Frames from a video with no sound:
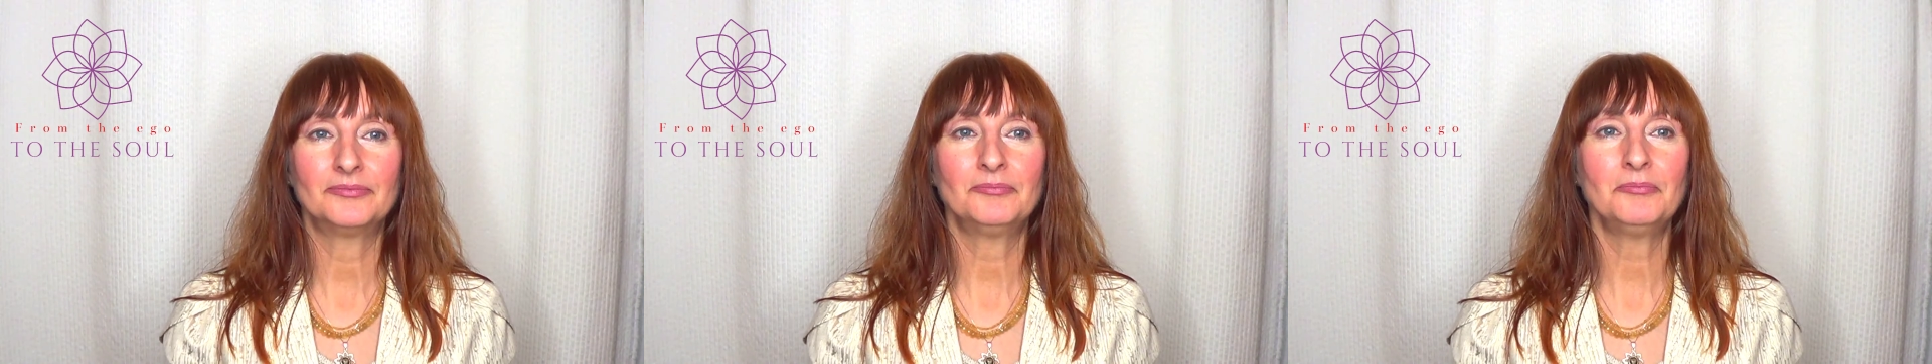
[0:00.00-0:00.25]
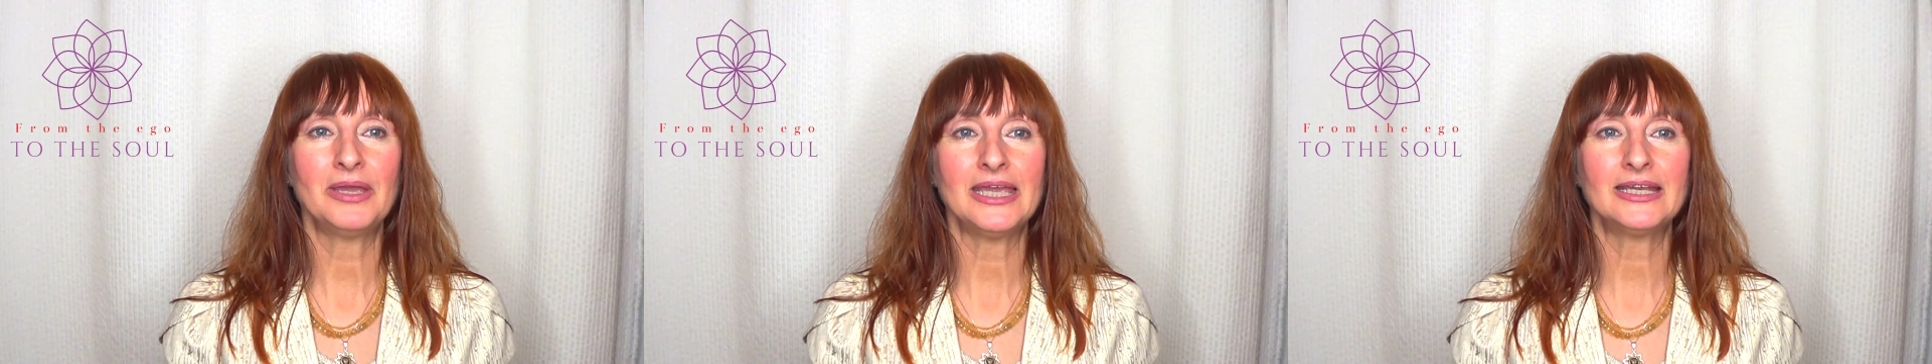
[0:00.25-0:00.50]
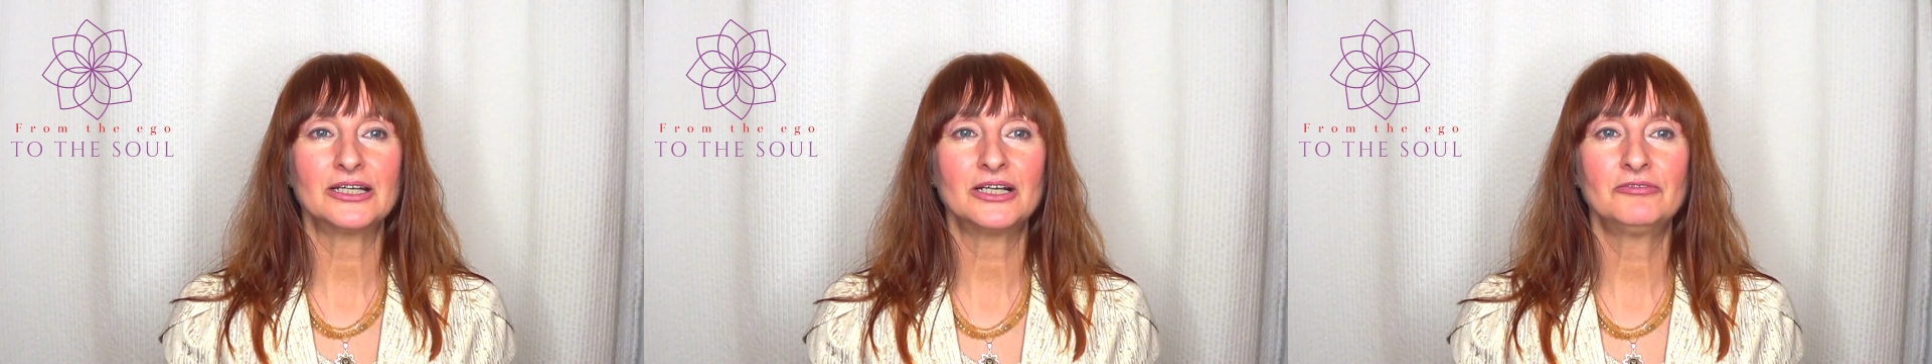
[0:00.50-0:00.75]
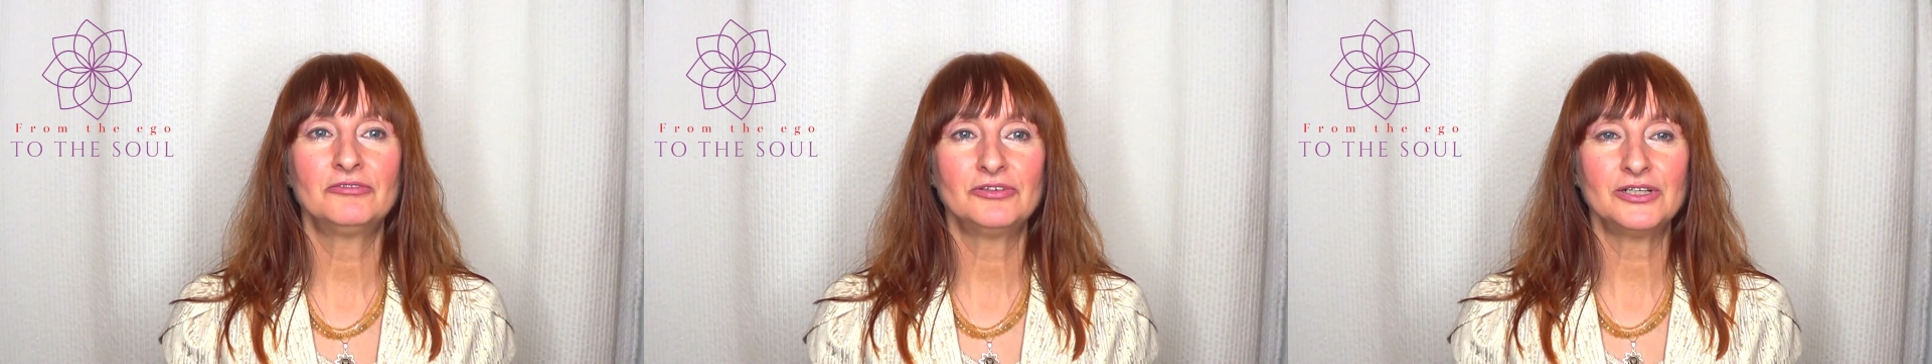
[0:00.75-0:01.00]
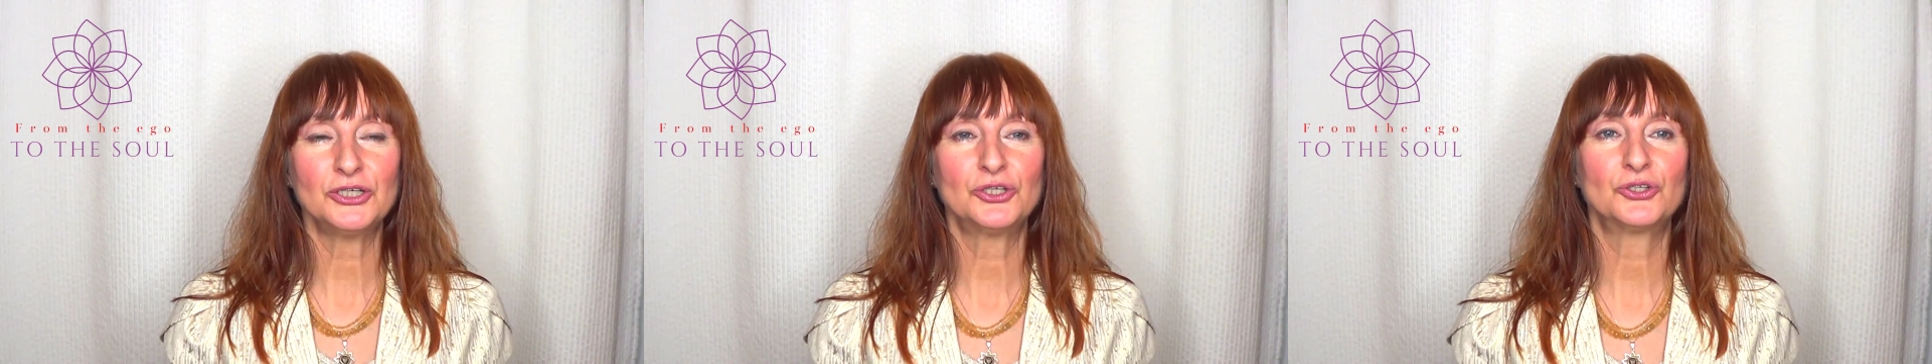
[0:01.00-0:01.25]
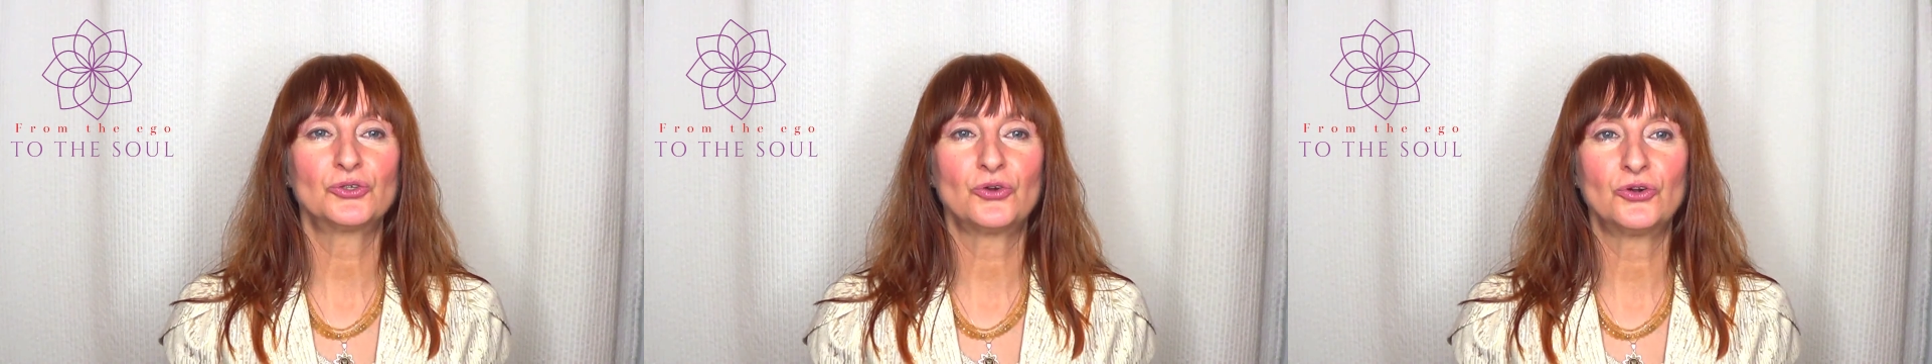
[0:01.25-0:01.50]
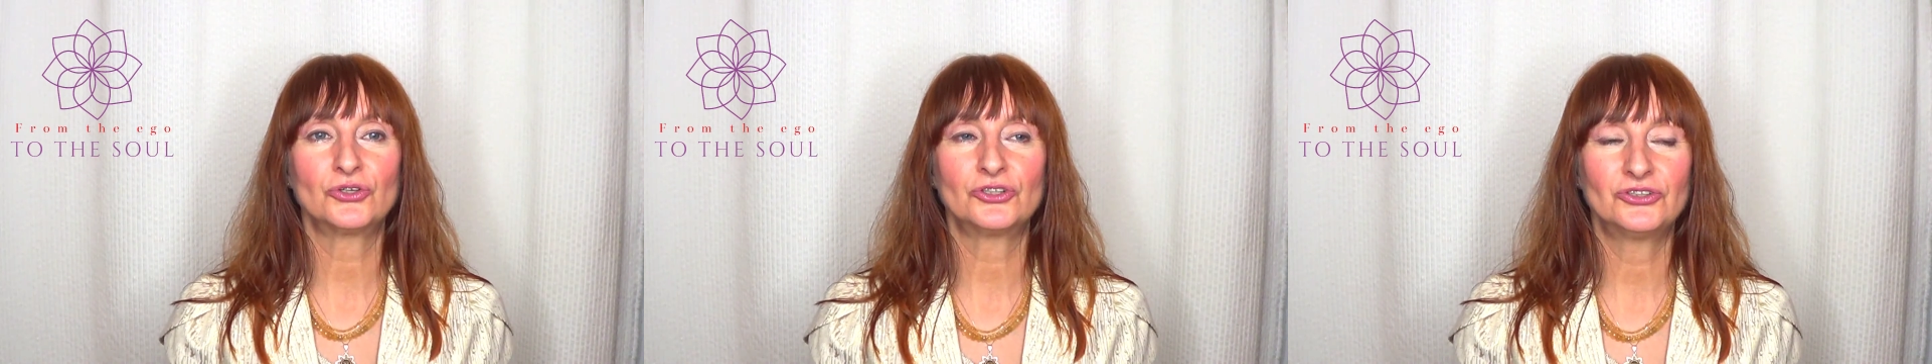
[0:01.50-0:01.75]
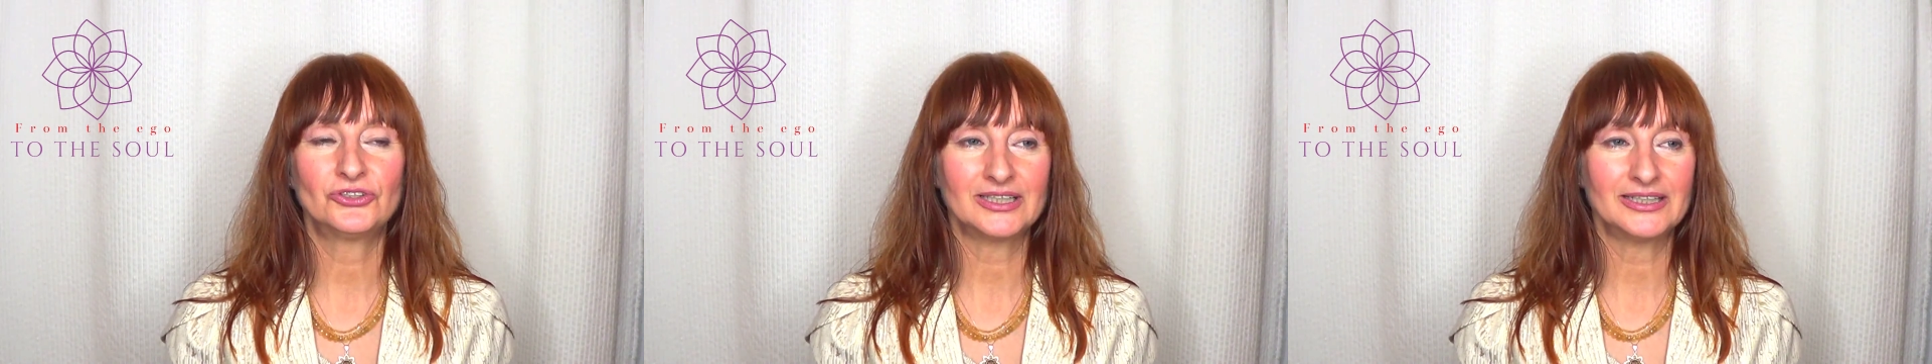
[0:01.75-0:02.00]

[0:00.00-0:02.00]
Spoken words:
make a very short